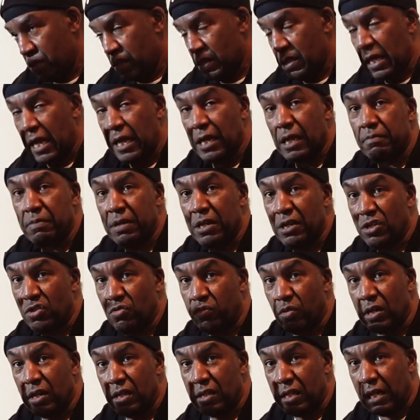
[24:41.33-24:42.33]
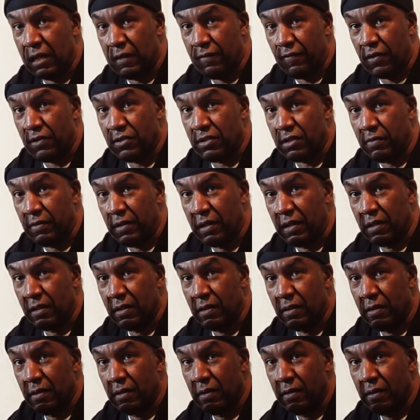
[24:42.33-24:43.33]
that'll be the 20th anniversary.
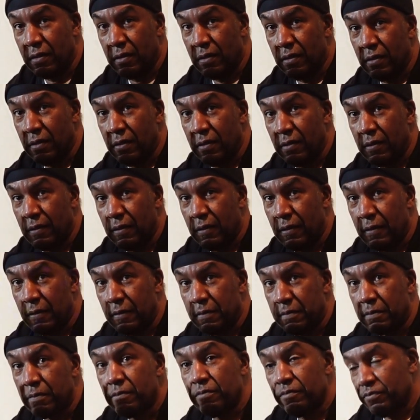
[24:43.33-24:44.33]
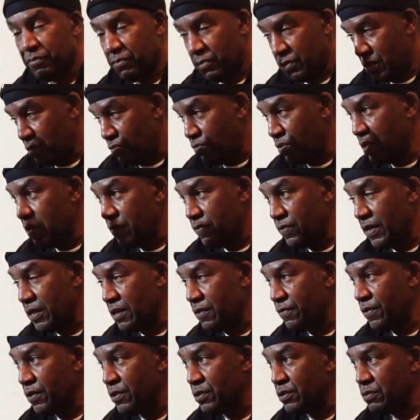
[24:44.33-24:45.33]
20th
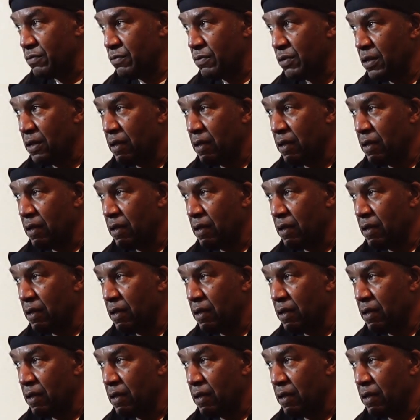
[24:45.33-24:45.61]
anniversary.